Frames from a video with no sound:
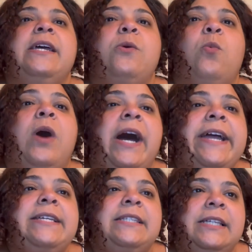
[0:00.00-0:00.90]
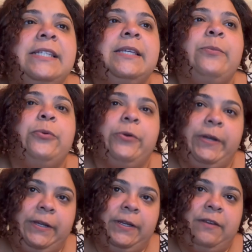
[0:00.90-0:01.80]
Why is this
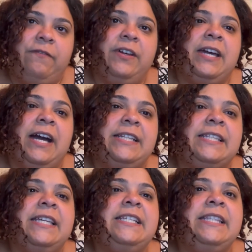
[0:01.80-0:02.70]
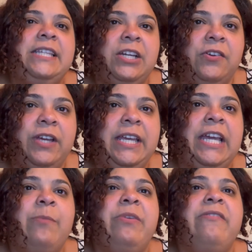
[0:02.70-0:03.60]
important? Vygotsky's theory
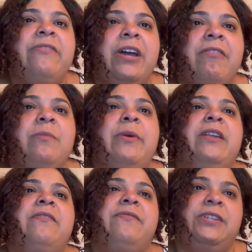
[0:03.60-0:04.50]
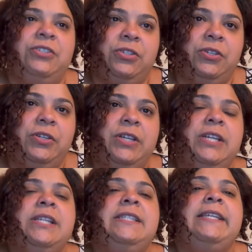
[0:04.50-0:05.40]
can be very beneficial
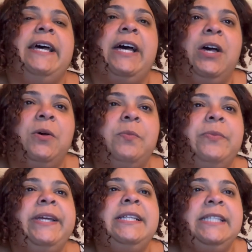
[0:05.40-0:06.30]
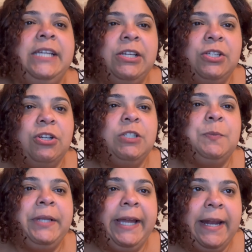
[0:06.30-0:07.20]
to helping teachers
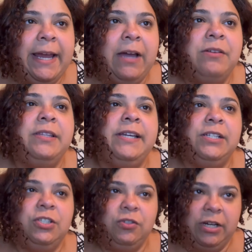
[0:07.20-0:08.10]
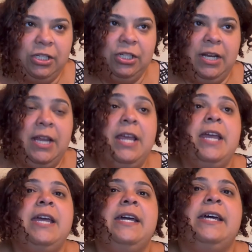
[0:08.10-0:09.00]
plan out the instruction.
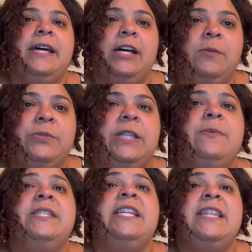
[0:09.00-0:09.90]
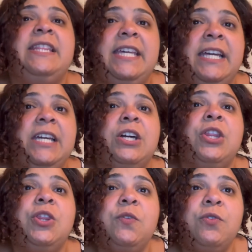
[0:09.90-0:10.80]
It helps them to think
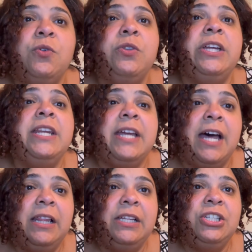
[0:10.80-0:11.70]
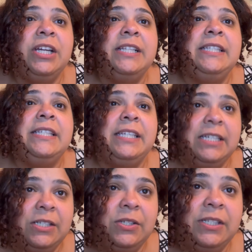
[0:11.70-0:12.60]
through the knowledge and
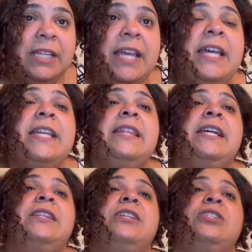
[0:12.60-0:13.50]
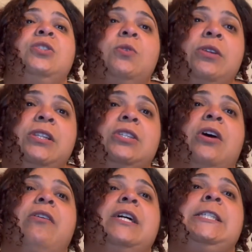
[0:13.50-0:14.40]
skills that the students
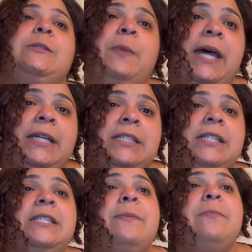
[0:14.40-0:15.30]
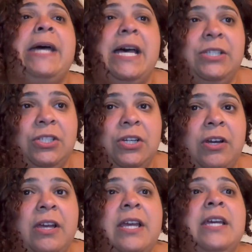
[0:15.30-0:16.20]
are expected to
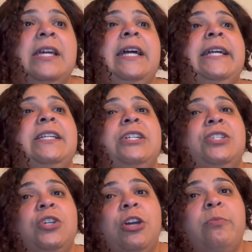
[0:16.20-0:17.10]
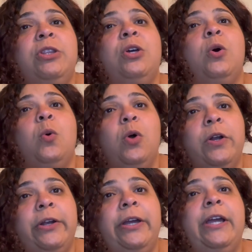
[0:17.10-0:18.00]
master and determine the
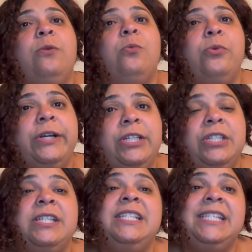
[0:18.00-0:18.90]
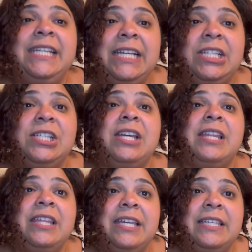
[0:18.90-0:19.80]
order in which to teach
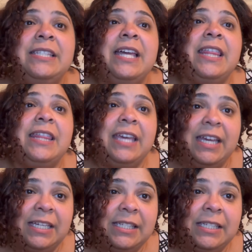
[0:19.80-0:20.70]
these things.